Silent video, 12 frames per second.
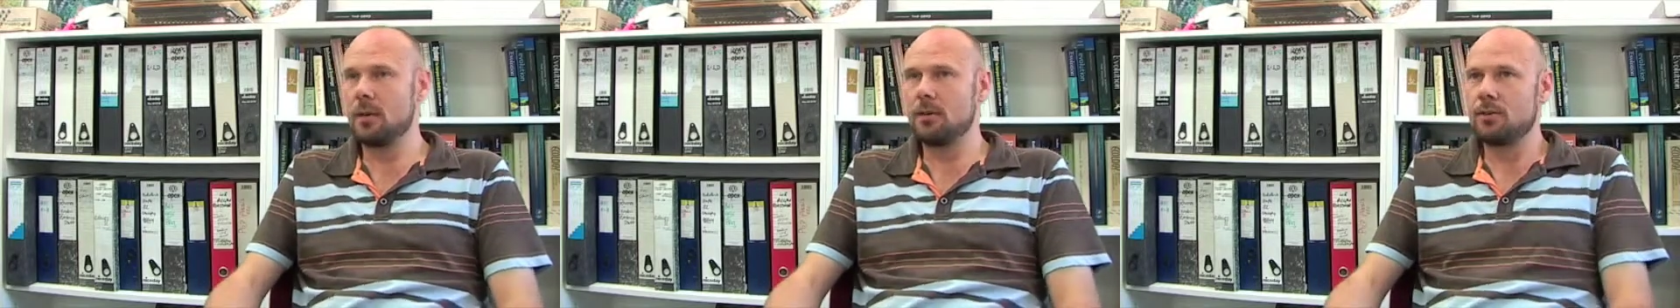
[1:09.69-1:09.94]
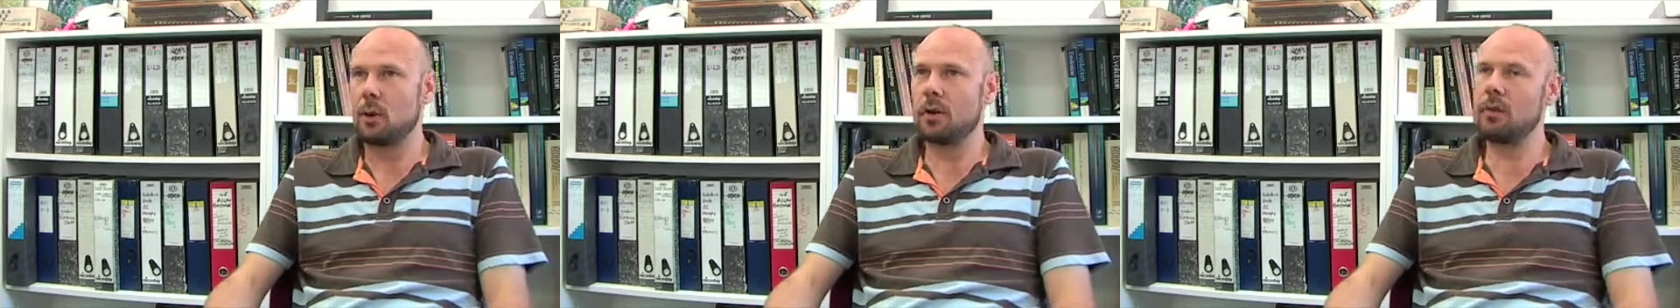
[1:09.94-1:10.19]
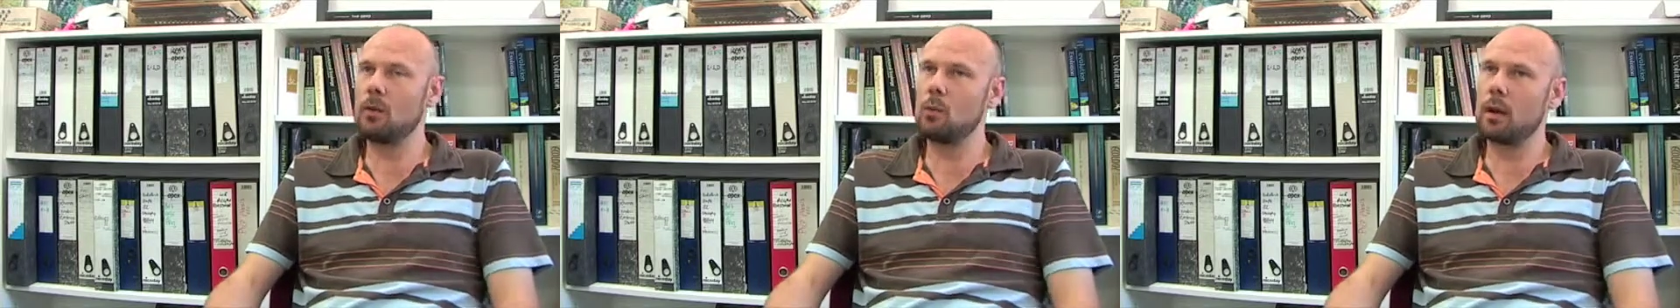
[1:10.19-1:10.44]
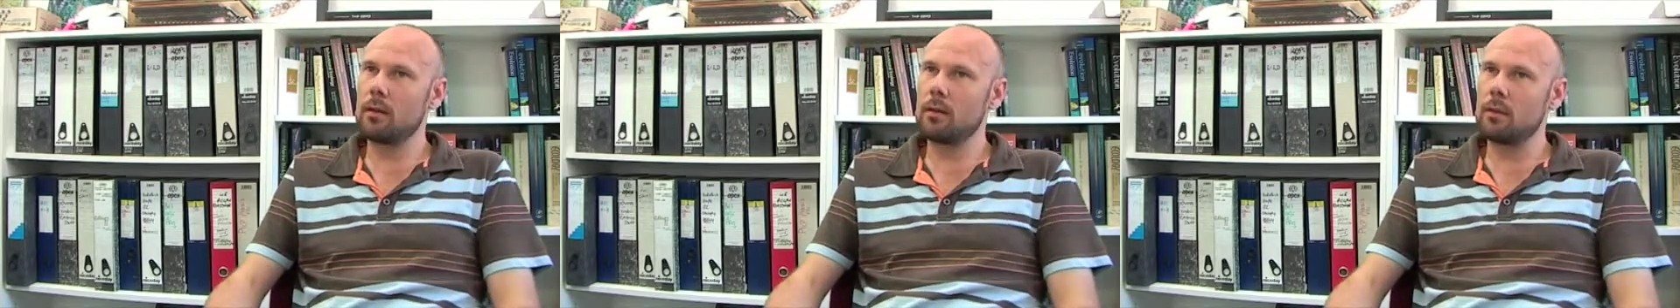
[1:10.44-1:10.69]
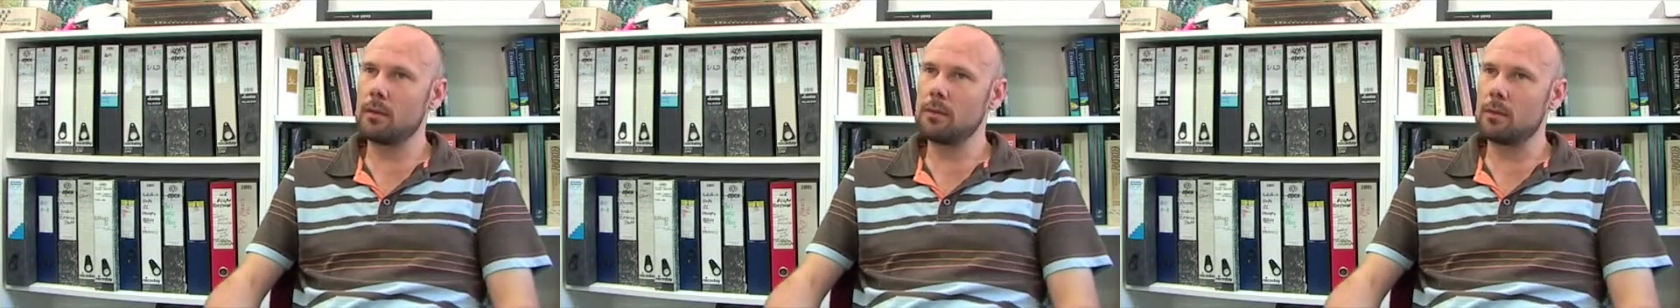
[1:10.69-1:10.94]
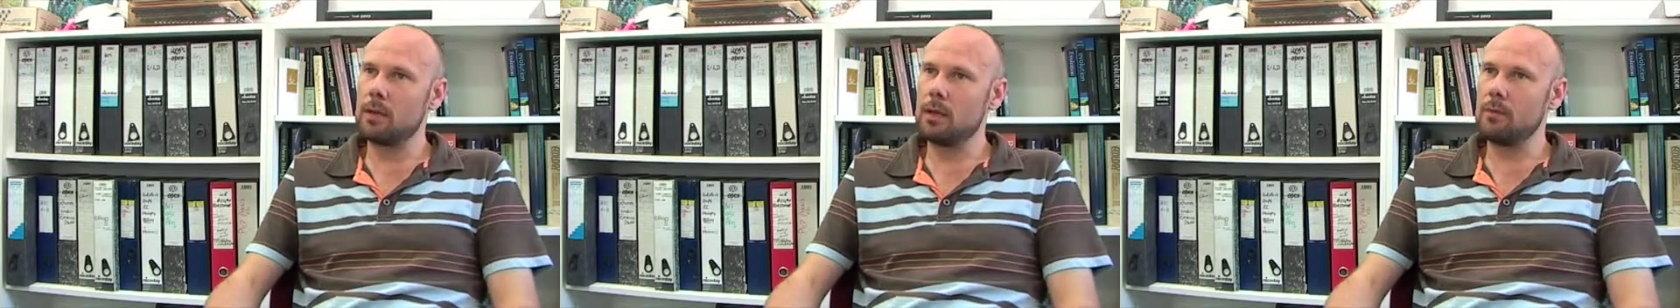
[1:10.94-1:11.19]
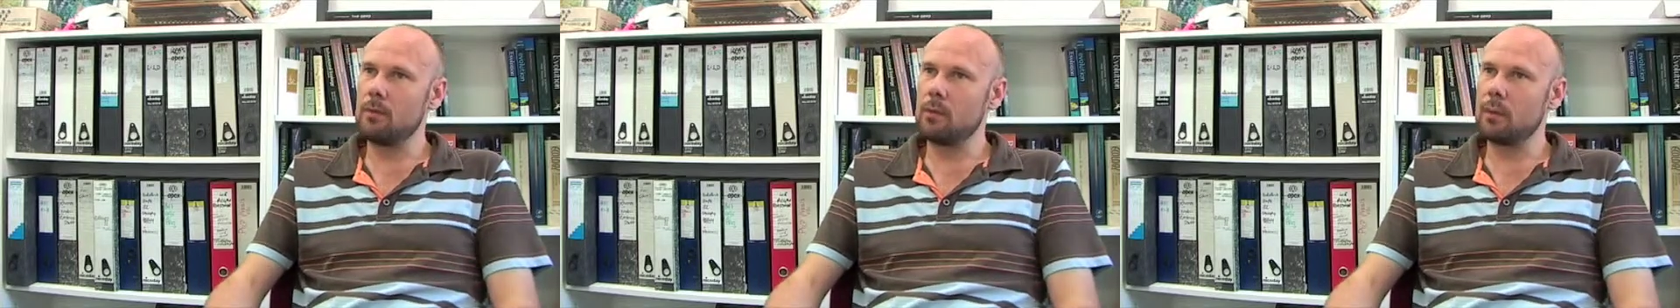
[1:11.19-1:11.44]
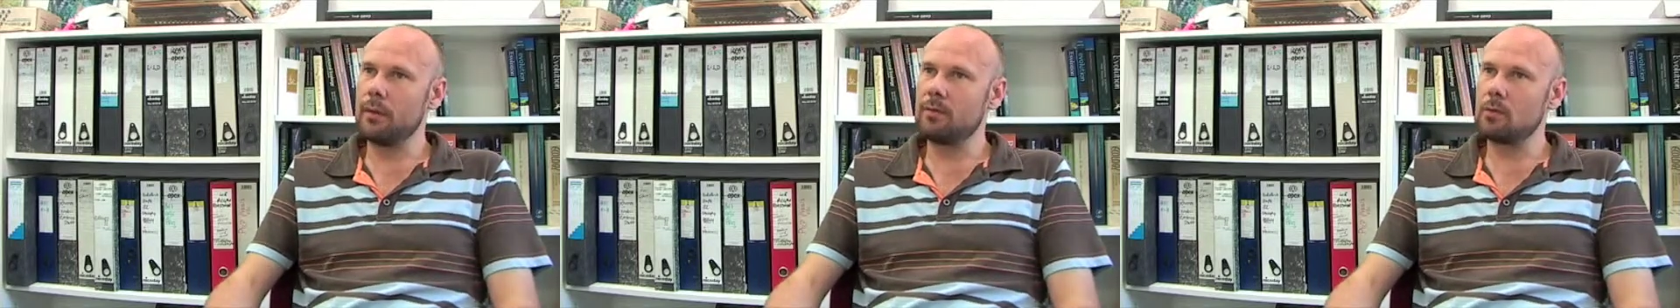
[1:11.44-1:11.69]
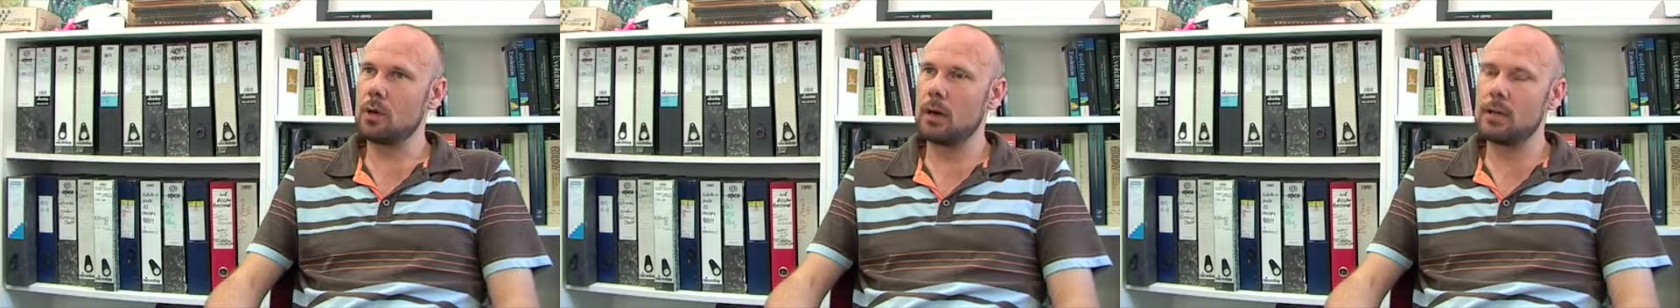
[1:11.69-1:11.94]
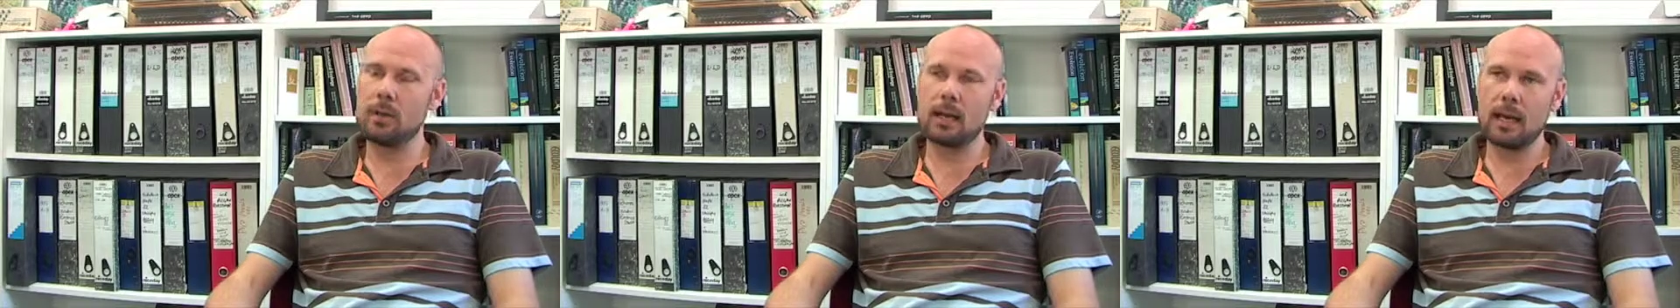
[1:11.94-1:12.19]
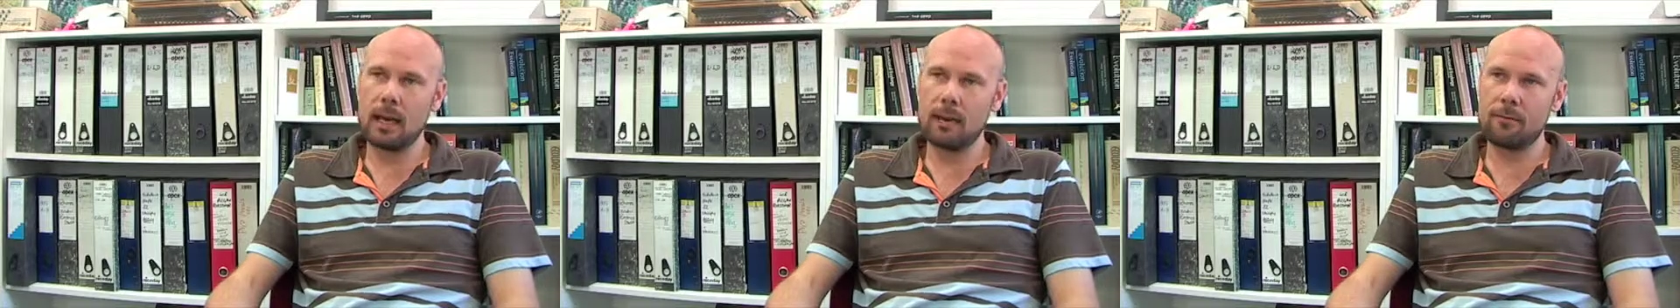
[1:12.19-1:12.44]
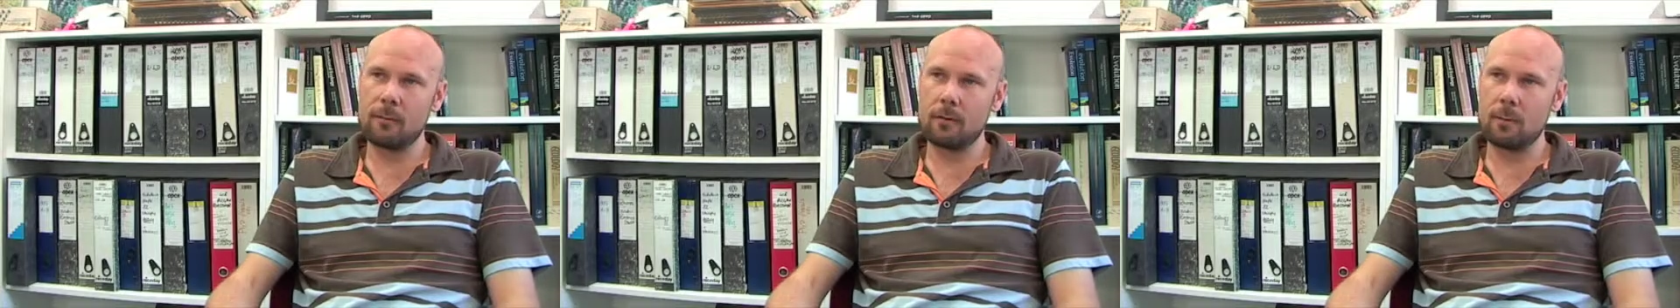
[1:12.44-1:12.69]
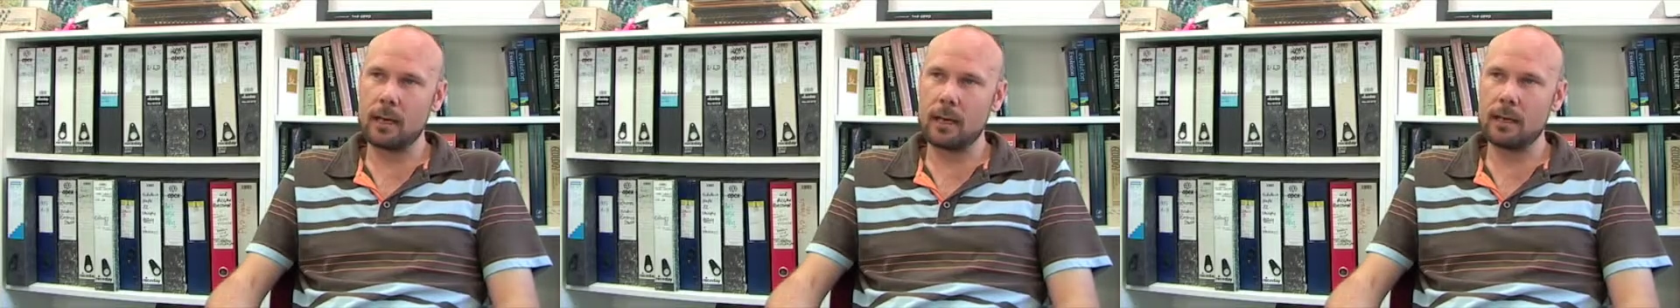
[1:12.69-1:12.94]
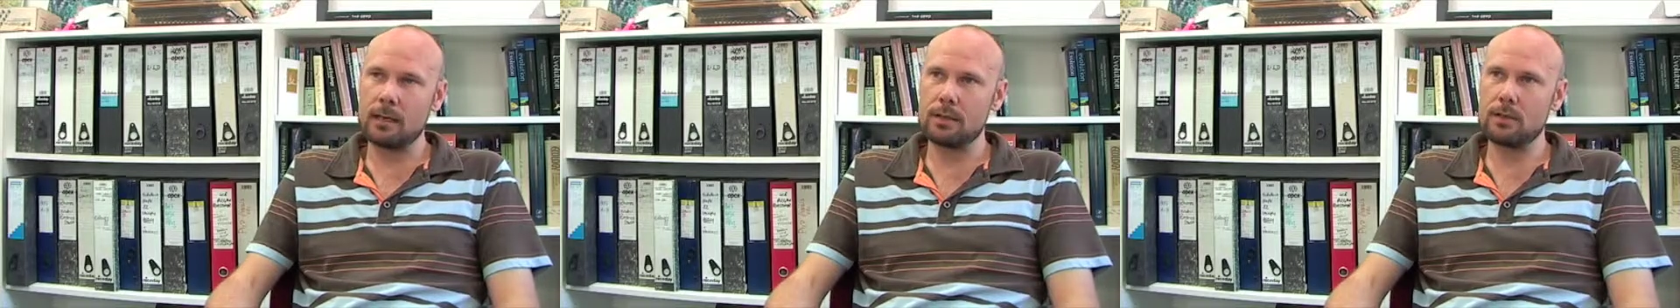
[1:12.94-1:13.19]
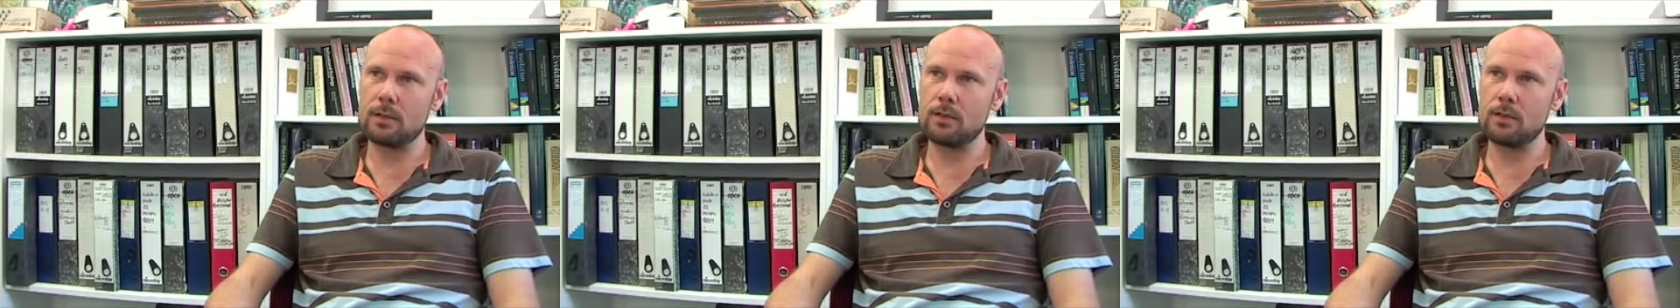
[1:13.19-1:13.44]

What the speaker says: So I think one of the things that we've tried to be careful about is